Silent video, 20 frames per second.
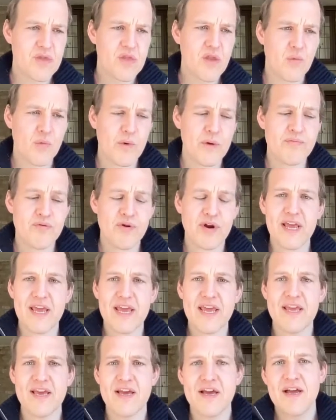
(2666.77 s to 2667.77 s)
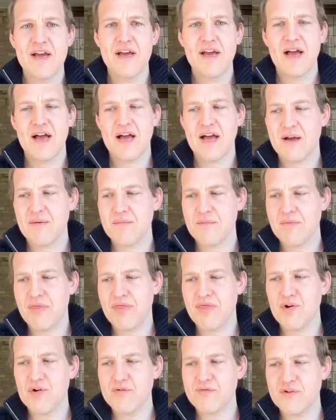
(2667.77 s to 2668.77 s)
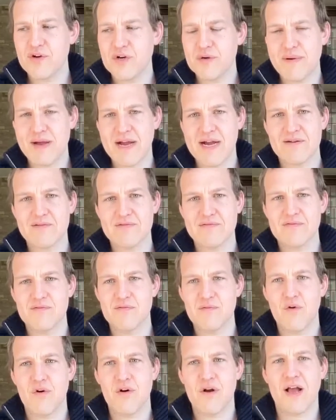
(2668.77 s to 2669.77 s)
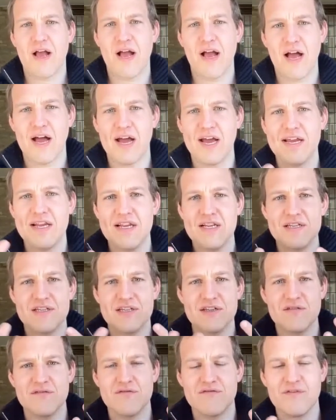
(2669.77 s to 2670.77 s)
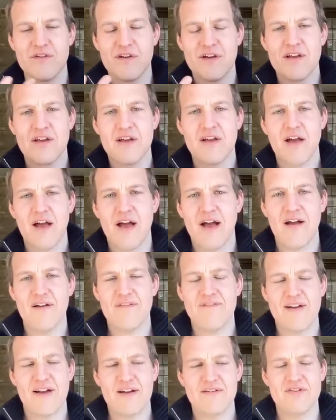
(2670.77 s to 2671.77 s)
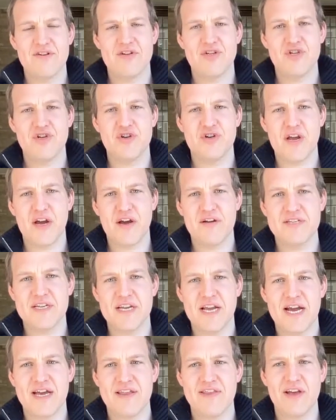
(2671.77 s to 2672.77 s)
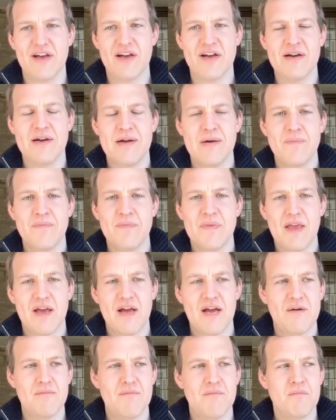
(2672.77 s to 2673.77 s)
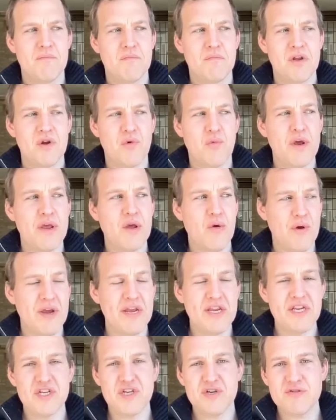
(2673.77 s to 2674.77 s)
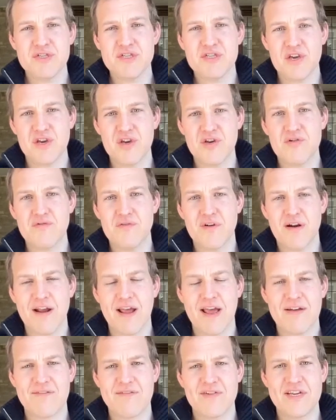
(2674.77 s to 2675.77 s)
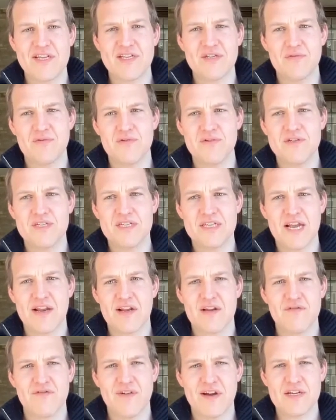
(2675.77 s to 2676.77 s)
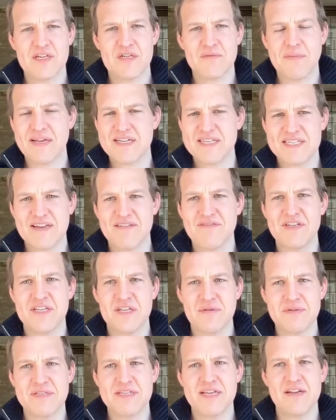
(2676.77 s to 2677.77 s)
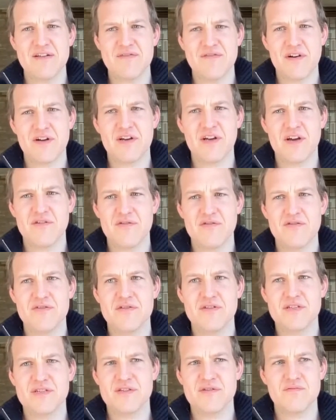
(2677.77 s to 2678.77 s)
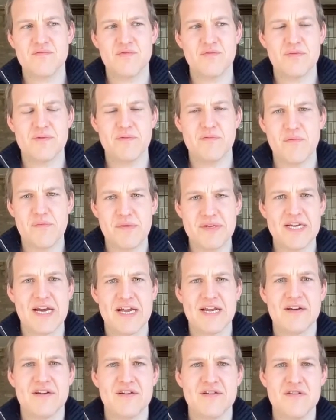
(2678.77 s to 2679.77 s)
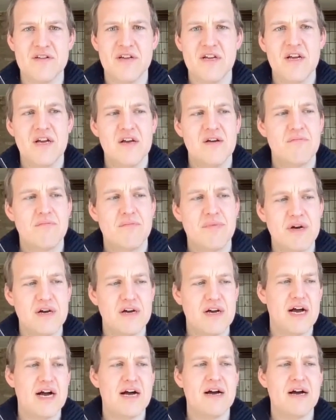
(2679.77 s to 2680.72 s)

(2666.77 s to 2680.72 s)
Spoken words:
we're pretty thoughtful about what kinds of founders should go together. You know, we do skew very heavily towards technical founders. About 70% of our cohorts would be technical, but